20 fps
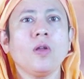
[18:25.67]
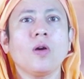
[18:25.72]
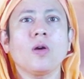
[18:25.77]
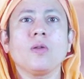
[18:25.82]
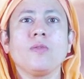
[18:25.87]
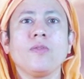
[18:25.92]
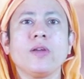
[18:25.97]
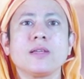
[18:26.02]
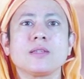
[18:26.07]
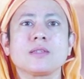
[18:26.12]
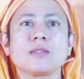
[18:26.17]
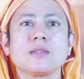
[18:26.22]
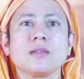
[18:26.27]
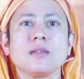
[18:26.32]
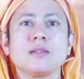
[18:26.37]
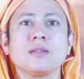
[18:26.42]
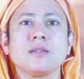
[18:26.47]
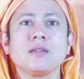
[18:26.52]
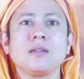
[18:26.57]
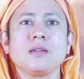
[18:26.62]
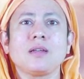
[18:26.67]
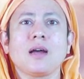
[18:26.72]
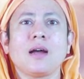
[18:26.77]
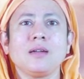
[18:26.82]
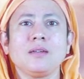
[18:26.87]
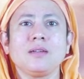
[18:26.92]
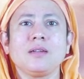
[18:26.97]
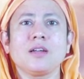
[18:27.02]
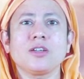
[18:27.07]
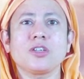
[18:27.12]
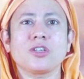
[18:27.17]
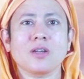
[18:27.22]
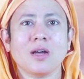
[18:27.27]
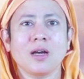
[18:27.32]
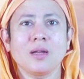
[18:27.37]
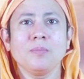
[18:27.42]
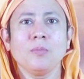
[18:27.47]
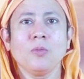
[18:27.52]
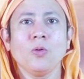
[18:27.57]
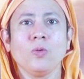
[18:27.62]
always, isn't it? Untouched,
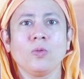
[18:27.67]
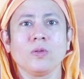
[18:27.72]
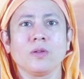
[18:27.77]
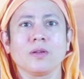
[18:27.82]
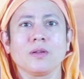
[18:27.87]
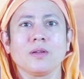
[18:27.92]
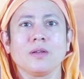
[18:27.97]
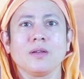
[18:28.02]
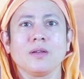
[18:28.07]
unmoved.